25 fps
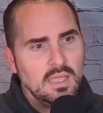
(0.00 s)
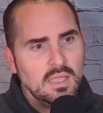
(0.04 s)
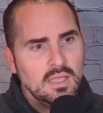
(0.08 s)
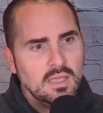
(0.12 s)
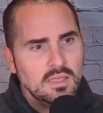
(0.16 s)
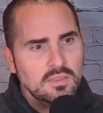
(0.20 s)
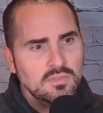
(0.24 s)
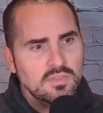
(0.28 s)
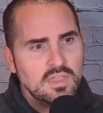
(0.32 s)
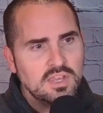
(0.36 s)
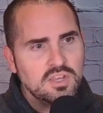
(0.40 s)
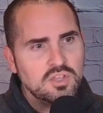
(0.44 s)

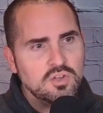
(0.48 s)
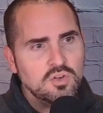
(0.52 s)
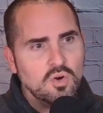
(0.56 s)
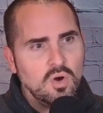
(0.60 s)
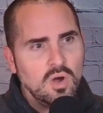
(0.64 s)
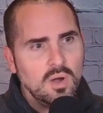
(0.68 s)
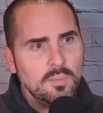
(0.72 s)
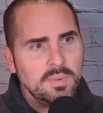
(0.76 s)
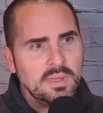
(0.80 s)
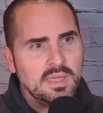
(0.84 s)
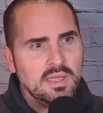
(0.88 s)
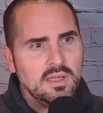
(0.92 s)
Then you go
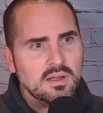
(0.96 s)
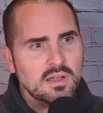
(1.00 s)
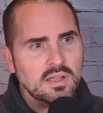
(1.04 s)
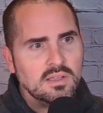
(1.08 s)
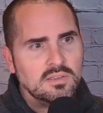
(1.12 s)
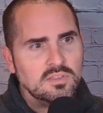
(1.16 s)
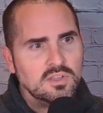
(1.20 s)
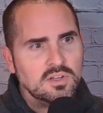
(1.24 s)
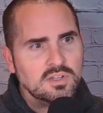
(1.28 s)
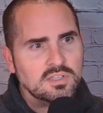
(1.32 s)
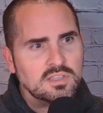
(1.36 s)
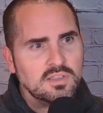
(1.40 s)
up here and
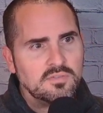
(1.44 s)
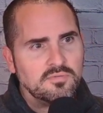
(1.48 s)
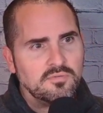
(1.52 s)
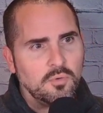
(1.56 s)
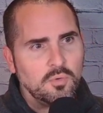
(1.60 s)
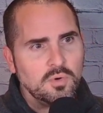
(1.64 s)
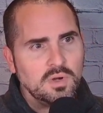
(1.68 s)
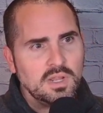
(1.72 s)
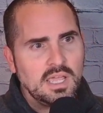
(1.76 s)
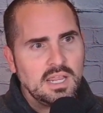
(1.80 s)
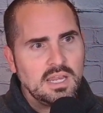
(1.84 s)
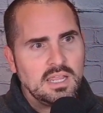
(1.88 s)
look at the
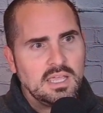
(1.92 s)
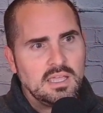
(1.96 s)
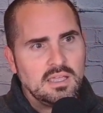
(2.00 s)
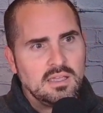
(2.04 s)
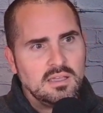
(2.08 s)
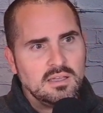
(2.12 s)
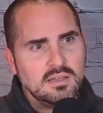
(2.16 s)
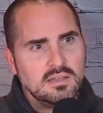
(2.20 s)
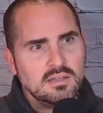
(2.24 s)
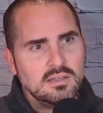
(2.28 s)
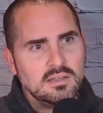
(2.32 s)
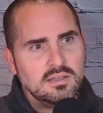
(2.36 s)
4080.
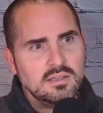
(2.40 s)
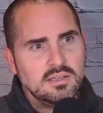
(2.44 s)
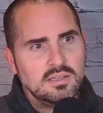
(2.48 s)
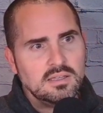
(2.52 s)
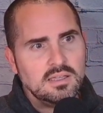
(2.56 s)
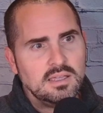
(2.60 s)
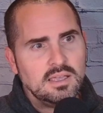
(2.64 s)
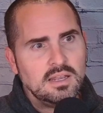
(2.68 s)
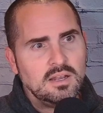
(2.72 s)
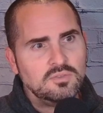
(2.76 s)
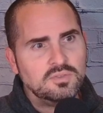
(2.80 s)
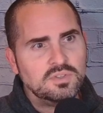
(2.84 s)

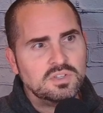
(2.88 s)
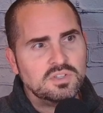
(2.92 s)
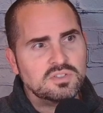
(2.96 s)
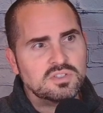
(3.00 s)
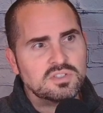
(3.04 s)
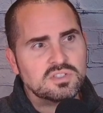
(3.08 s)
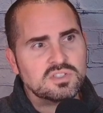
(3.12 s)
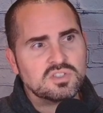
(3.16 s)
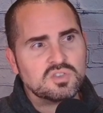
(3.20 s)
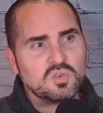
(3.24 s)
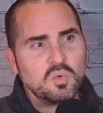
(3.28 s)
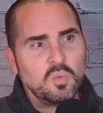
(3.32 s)
it only uses
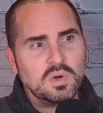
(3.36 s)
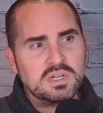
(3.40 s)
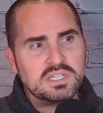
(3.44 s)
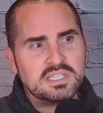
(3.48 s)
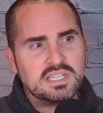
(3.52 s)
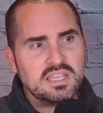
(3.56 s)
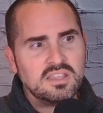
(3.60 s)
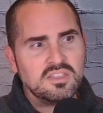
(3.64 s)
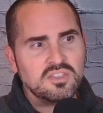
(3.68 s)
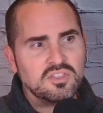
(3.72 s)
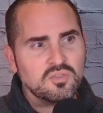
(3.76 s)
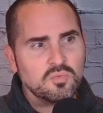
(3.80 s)

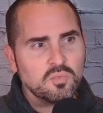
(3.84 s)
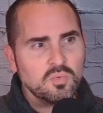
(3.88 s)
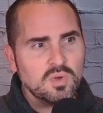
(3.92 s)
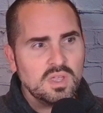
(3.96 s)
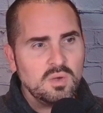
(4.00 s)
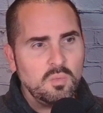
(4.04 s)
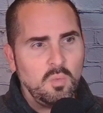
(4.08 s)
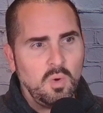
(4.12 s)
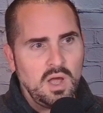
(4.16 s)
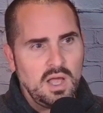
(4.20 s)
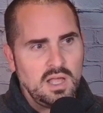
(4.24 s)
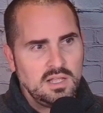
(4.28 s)
23
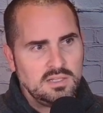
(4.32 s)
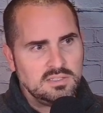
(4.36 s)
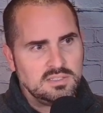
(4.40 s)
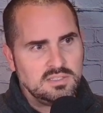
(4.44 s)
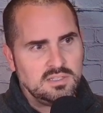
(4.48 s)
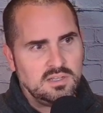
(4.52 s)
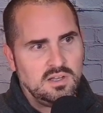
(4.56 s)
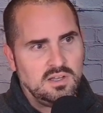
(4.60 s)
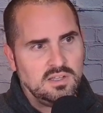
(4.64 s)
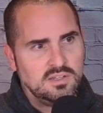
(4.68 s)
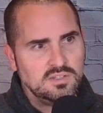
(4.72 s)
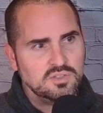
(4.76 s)
watts
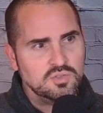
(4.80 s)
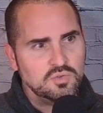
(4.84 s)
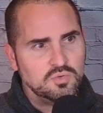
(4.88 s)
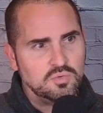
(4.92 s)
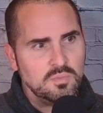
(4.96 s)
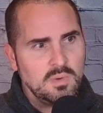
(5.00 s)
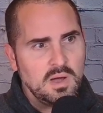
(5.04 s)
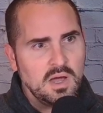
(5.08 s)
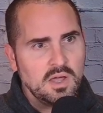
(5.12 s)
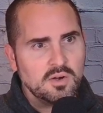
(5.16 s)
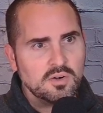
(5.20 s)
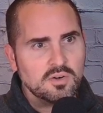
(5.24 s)
on dual
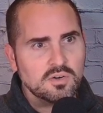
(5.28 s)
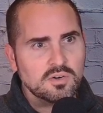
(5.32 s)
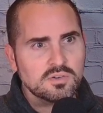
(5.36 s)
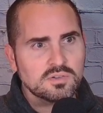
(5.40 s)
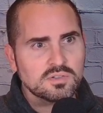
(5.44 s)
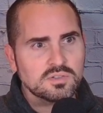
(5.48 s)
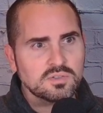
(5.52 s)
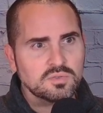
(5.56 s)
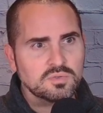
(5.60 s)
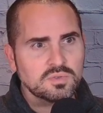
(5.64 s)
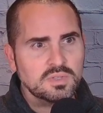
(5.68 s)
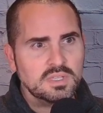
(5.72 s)
monitors.
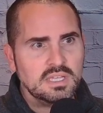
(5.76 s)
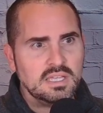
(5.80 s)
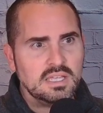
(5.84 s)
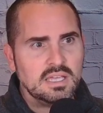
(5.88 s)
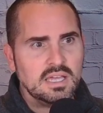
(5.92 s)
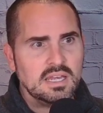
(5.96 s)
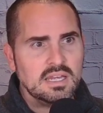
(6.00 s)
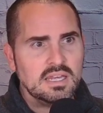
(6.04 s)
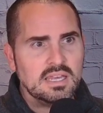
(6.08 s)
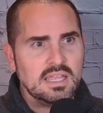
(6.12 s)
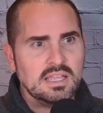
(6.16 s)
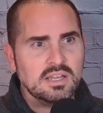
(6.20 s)

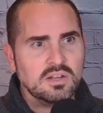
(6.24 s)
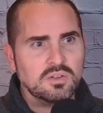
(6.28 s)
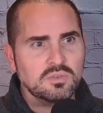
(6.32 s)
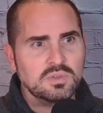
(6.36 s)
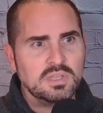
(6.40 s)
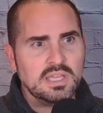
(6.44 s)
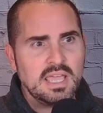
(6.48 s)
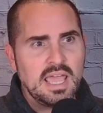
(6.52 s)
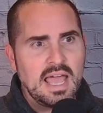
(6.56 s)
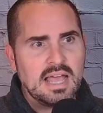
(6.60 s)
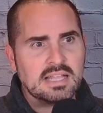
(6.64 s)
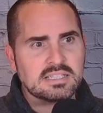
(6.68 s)
And it
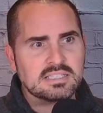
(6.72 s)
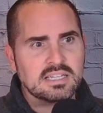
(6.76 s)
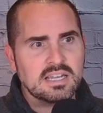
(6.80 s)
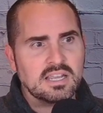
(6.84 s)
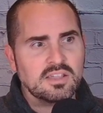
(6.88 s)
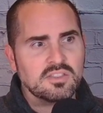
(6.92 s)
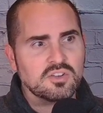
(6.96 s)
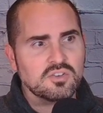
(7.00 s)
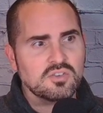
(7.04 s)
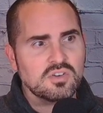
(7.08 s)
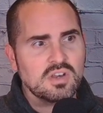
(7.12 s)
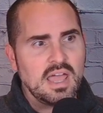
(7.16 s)
only adds
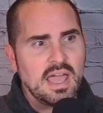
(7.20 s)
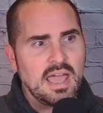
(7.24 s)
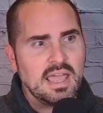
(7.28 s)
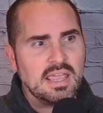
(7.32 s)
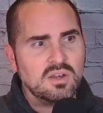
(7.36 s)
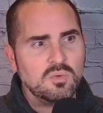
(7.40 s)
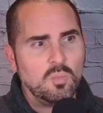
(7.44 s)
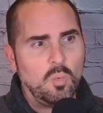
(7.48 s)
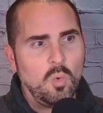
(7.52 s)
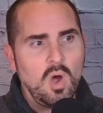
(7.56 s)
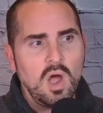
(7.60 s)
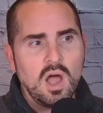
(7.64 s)
another
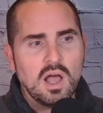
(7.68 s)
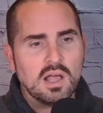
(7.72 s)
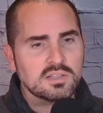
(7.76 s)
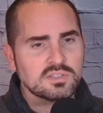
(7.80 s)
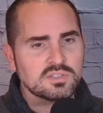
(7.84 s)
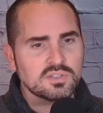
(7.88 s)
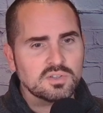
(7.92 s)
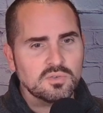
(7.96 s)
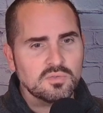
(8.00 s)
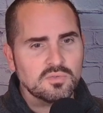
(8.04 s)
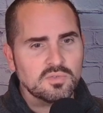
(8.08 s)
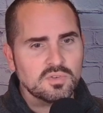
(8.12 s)
9 watts
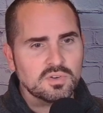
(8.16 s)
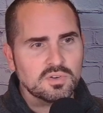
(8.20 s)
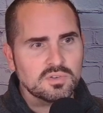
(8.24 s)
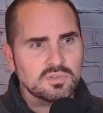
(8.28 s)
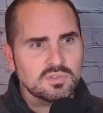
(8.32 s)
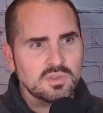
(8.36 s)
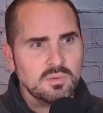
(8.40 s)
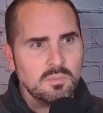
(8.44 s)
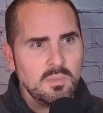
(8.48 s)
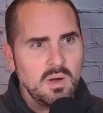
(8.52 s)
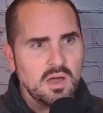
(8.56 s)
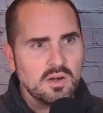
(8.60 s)
over
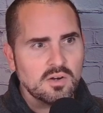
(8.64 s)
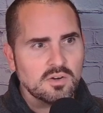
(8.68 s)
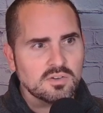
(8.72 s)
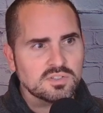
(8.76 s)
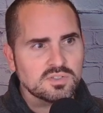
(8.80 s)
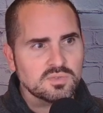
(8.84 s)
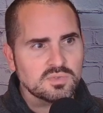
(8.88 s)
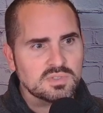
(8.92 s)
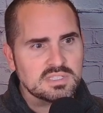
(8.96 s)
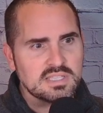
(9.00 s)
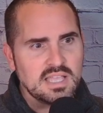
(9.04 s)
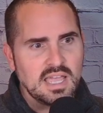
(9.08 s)
the monitor, so
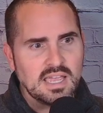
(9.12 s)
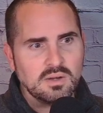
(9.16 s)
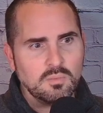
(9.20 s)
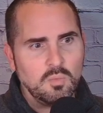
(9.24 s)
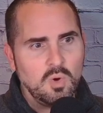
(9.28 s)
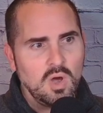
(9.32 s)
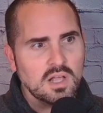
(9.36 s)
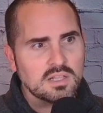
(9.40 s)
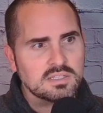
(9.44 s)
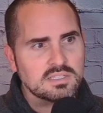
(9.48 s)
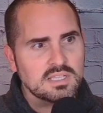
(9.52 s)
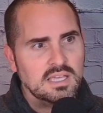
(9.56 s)
it's 9
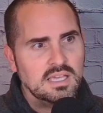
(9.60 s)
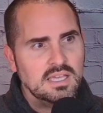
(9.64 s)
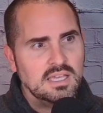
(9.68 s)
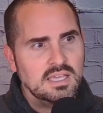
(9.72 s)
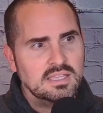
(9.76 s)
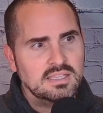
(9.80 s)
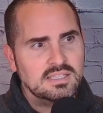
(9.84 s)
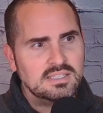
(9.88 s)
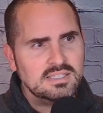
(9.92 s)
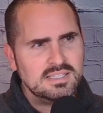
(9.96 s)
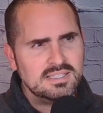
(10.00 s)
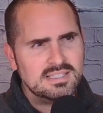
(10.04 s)
watts.
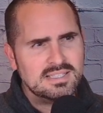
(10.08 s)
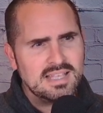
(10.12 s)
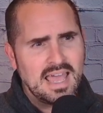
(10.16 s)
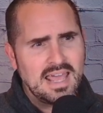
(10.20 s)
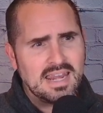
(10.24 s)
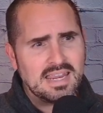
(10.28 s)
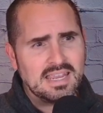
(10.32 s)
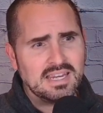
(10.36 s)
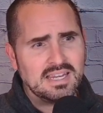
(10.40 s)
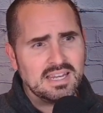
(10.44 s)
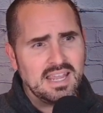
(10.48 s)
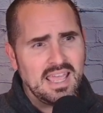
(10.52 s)
This is
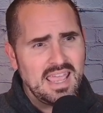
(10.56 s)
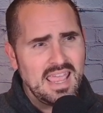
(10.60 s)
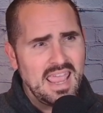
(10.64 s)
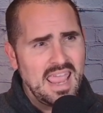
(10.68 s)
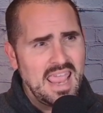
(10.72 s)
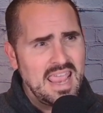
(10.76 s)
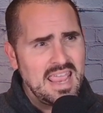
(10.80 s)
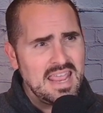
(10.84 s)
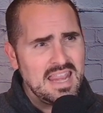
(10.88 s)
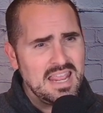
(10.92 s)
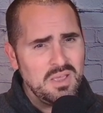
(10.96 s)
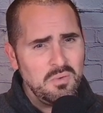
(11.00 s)
adding
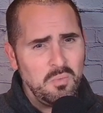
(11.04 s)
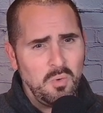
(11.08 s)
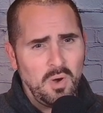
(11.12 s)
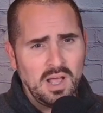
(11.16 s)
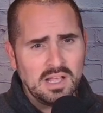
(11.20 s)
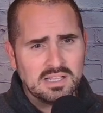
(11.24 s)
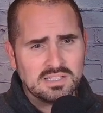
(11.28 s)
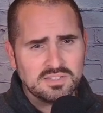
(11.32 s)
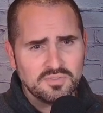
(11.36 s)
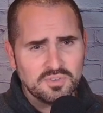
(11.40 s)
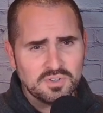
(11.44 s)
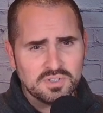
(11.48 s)
80
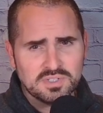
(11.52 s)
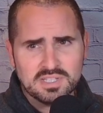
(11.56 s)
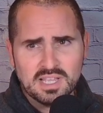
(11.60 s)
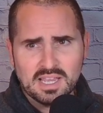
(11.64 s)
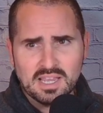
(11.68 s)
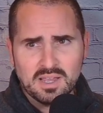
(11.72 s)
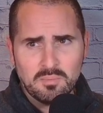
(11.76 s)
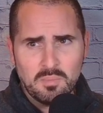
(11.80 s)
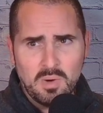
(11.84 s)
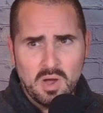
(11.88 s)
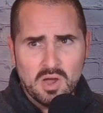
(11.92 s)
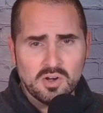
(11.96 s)
watts for a
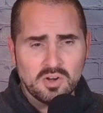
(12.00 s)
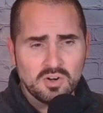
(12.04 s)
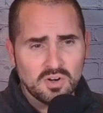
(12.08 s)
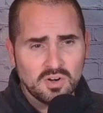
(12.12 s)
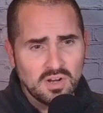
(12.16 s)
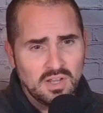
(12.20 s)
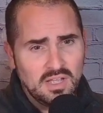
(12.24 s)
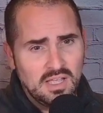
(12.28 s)
second monitor.